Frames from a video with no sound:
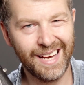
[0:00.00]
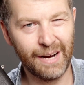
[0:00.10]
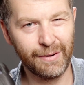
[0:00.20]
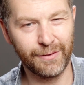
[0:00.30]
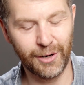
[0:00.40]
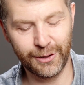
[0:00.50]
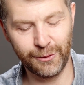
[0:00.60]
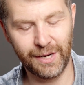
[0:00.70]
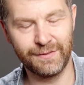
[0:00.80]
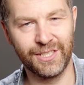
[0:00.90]
However, I
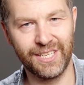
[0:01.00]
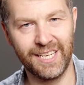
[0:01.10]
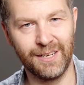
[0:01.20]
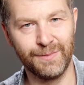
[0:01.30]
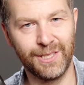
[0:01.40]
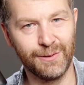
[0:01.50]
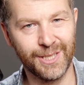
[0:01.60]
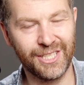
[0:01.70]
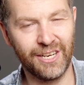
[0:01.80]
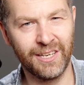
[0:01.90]
do have to say I'm still a
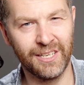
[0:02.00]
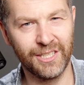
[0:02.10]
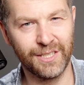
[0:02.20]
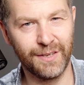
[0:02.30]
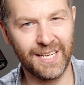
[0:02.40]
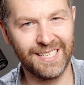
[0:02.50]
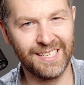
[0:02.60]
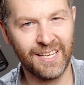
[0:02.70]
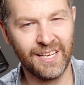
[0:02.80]
sucker just for that